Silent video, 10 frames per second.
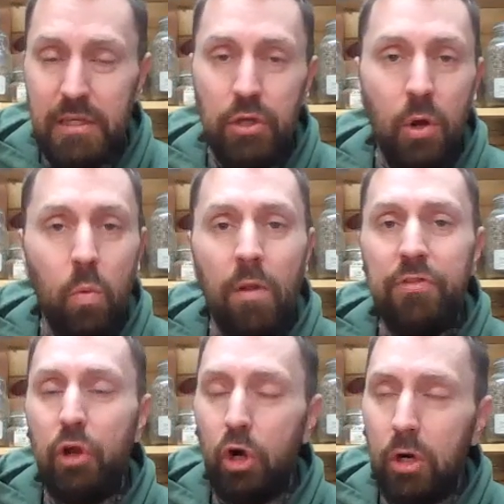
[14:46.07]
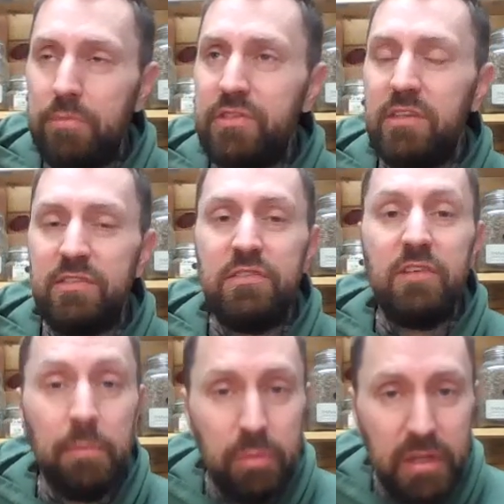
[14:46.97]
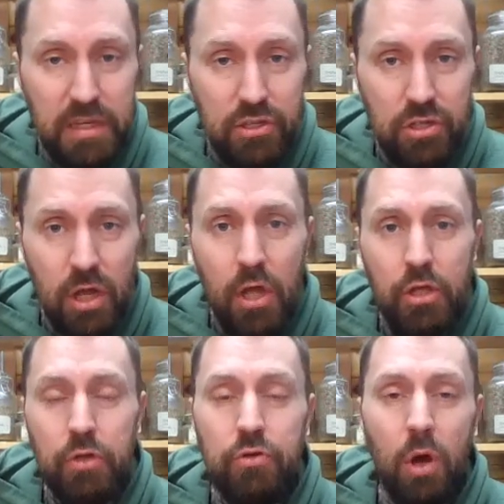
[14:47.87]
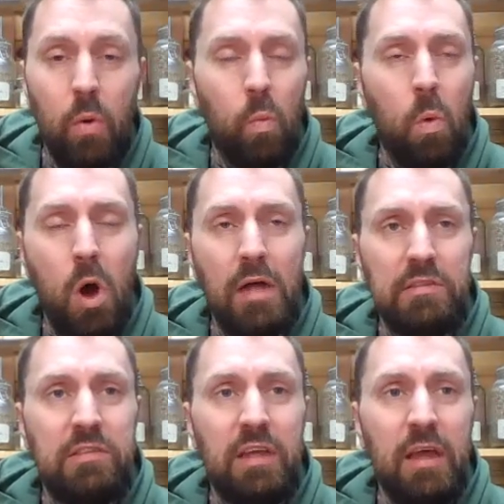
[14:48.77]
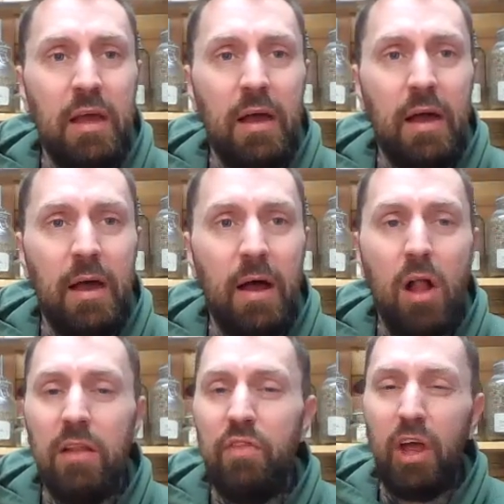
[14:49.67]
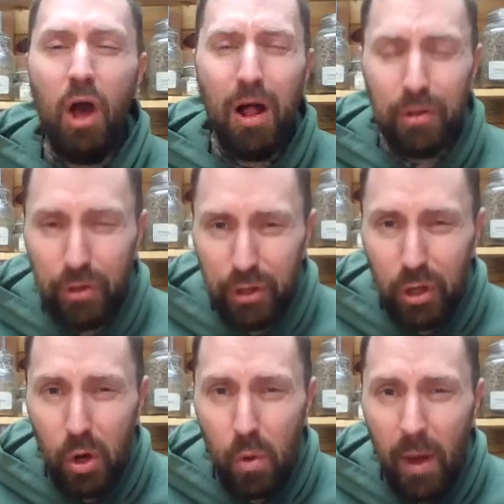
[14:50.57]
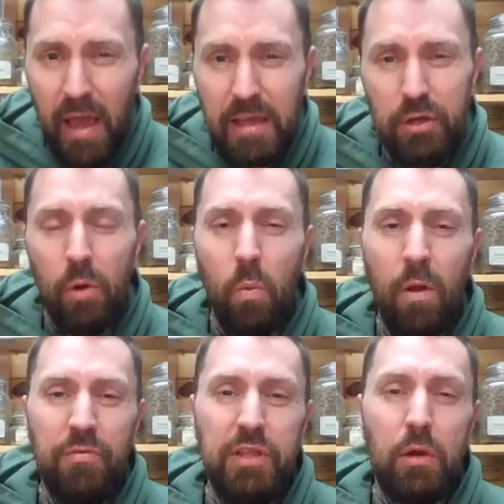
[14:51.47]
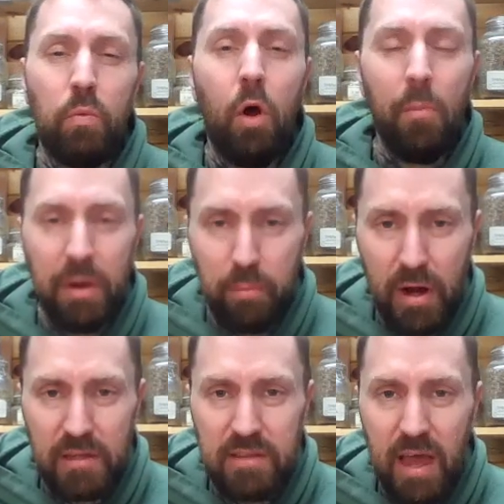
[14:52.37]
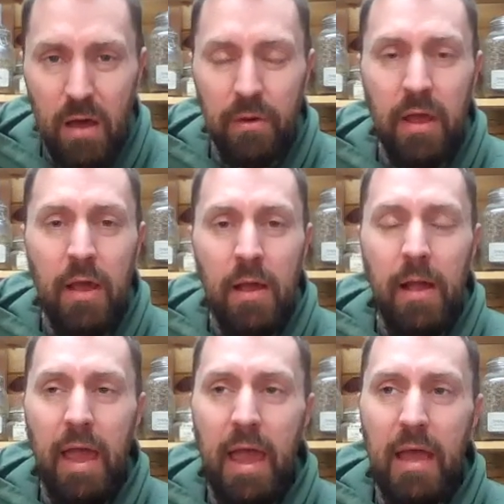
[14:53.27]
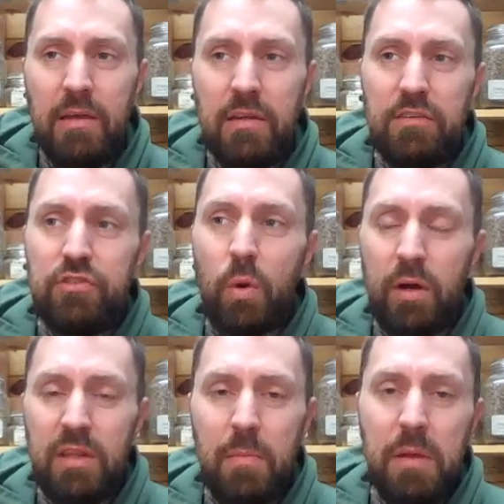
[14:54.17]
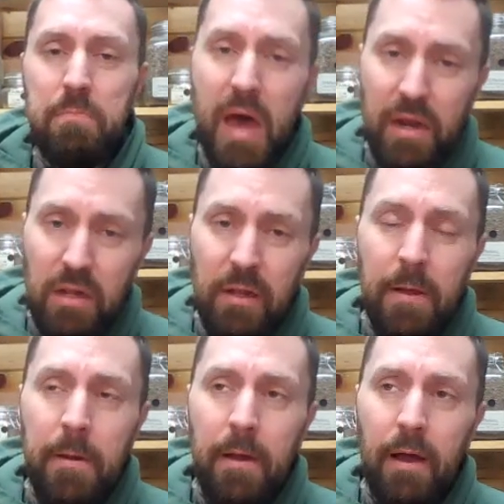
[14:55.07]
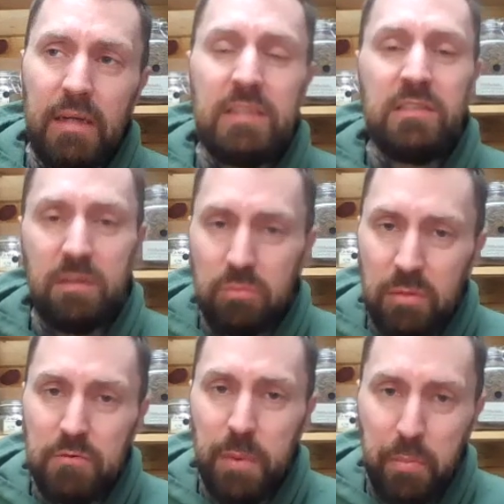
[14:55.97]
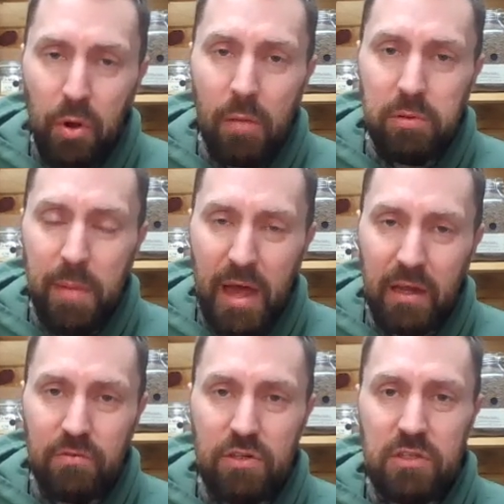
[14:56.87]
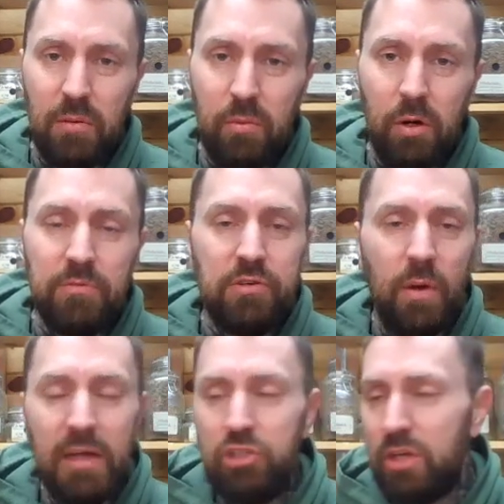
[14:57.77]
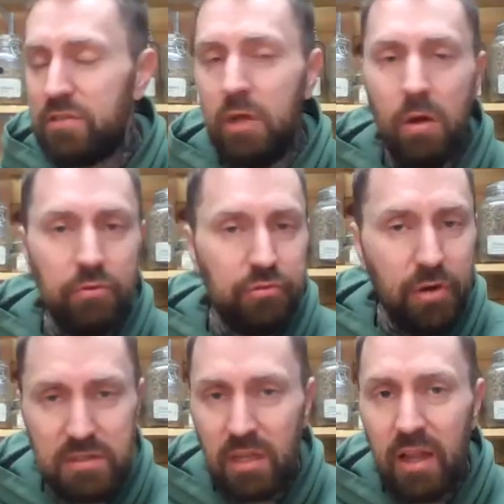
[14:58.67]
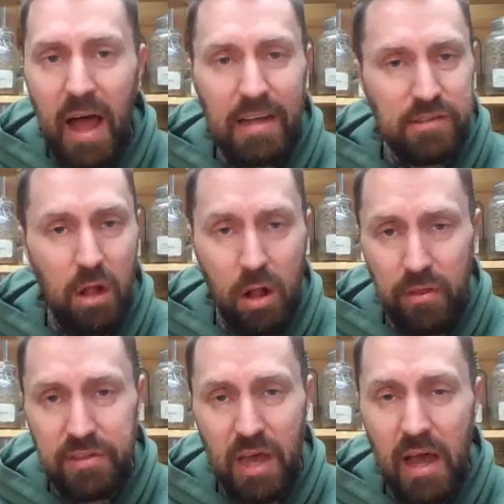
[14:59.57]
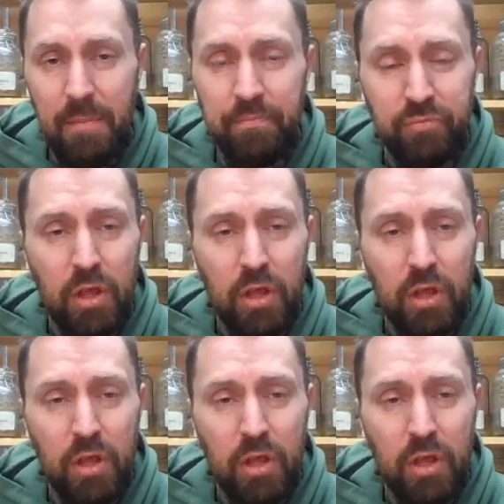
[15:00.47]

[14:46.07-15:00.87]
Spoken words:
You don't want the herbs to sun bleach. You don't want all of the color to go away. You don't want the aroma to break down. and storing them in metal can sometimes be problematic for some herbs. So I just go straight to glass all the time.